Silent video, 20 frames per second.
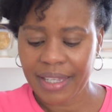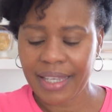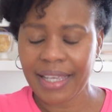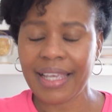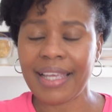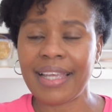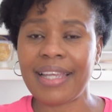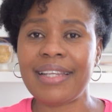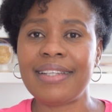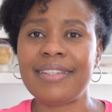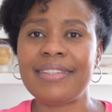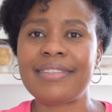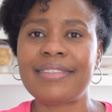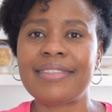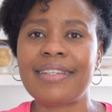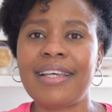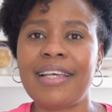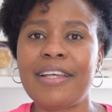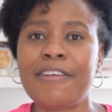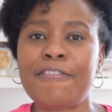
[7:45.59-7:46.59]

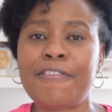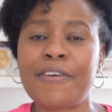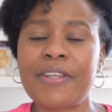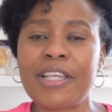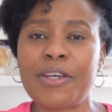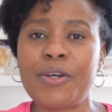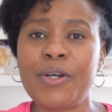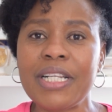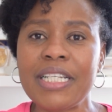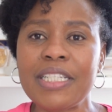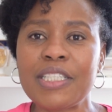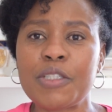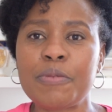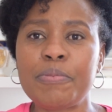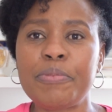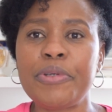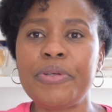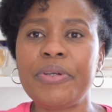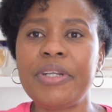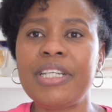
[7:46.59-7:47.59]
And for the Holy
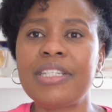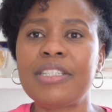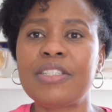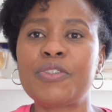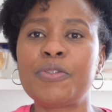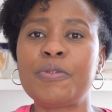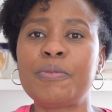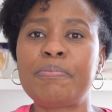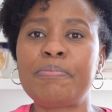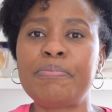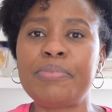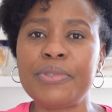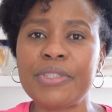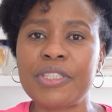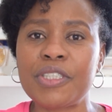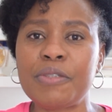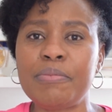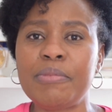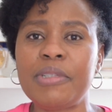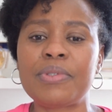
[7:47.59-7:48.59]
Spirit to
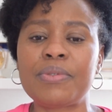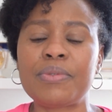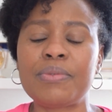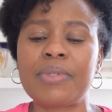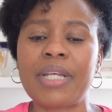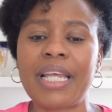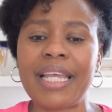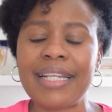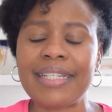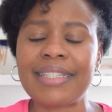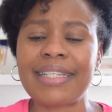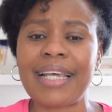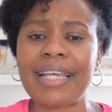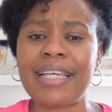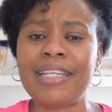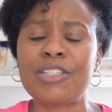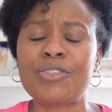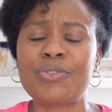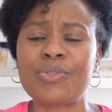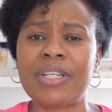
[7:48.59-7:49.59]
push me to enter
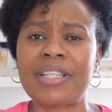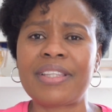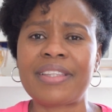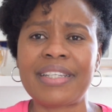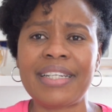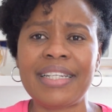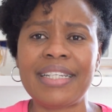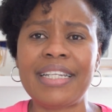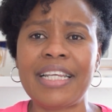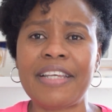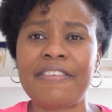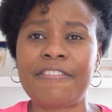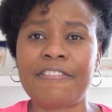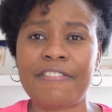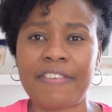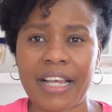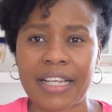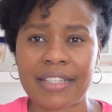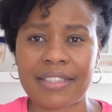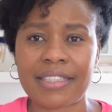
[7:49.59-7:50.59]
into a 3-day
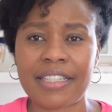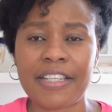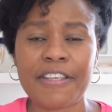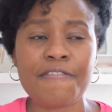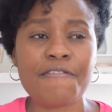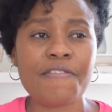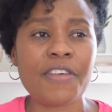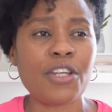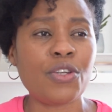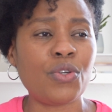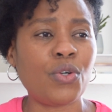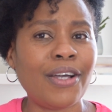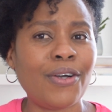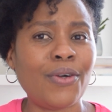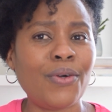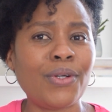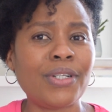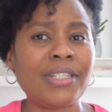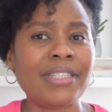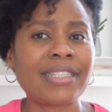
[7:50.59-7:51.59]
fast, even
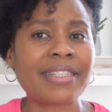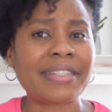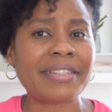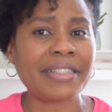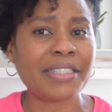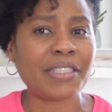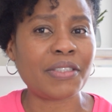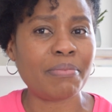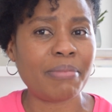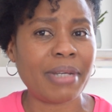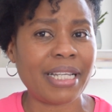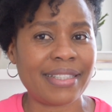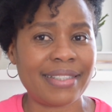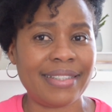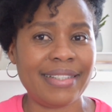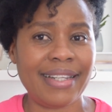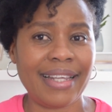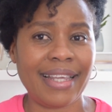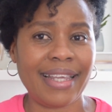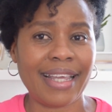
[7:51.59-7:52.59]
on Christmas
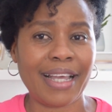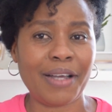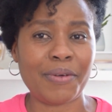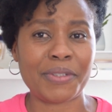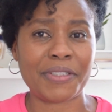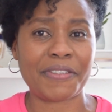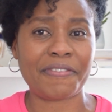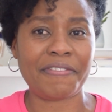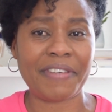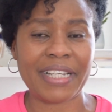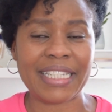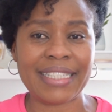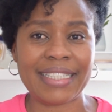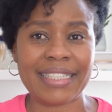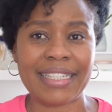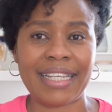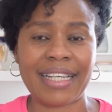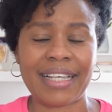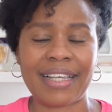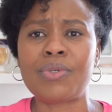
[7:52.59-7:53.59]
Day, I was
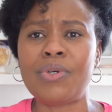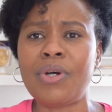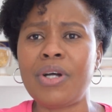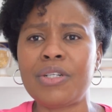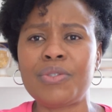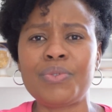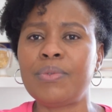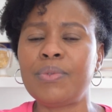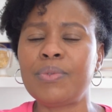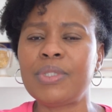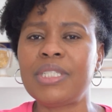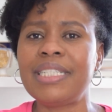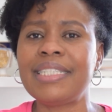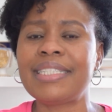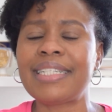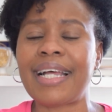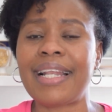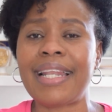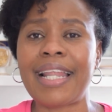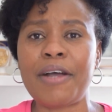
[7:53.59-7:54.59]
fasting. God
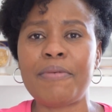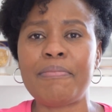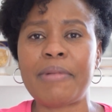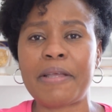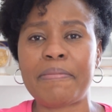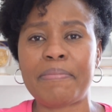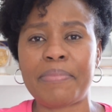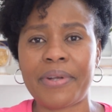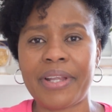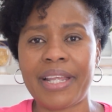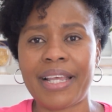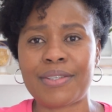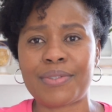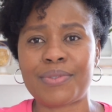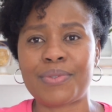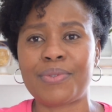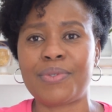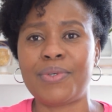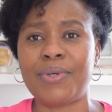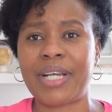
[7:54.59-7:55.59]
wouldn't allow my
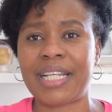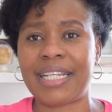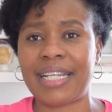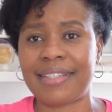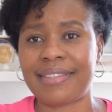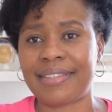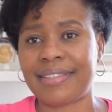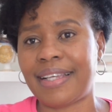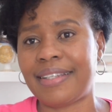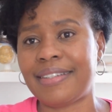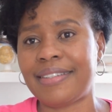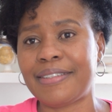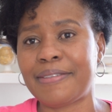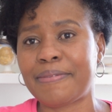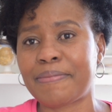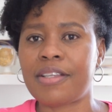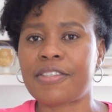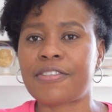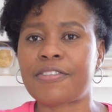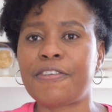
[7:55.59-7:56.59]
prayers to go unanswered.
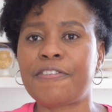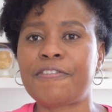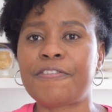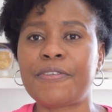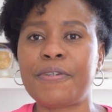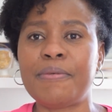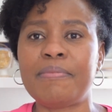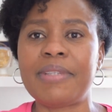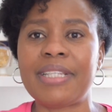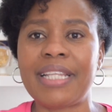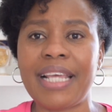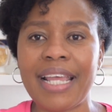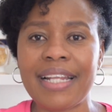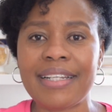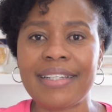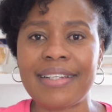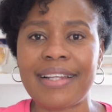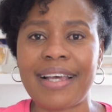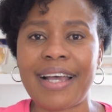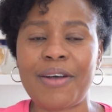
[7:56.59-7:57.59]
So from
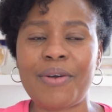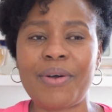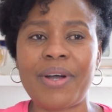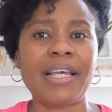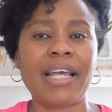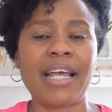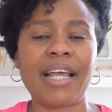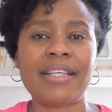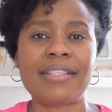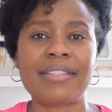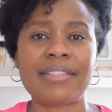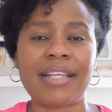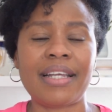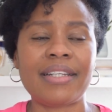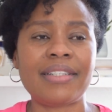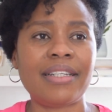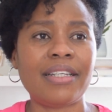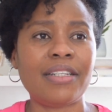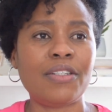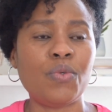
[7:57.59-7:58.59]
then now, I
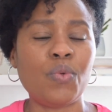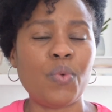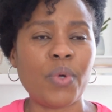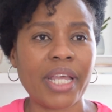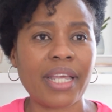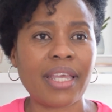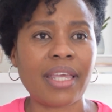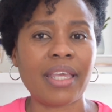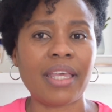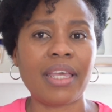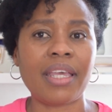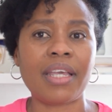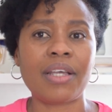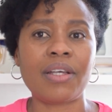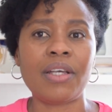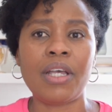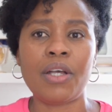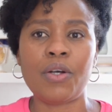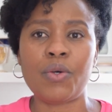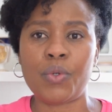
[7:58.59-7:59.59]
started
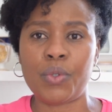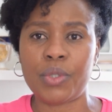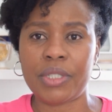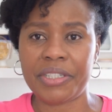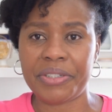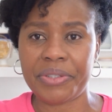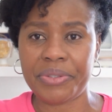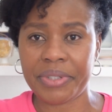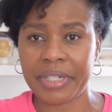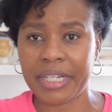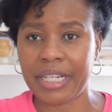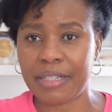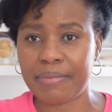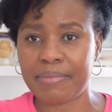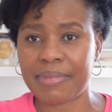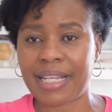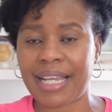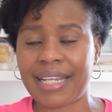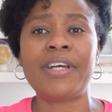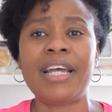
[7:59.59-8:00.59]
working on
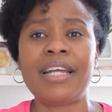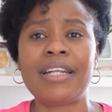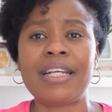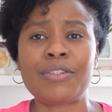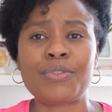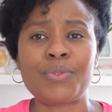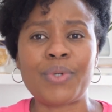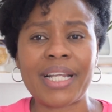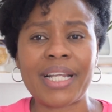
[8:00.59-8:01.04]
dreams, like to